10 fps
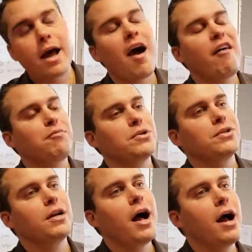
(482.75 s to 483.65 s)
a half
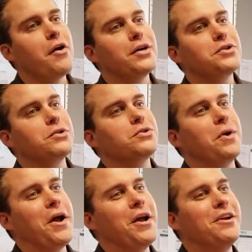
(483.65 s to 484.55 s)
percent higher interest
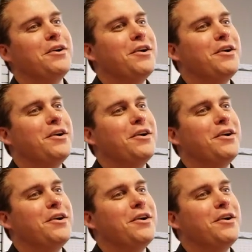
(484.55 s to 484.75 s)
rate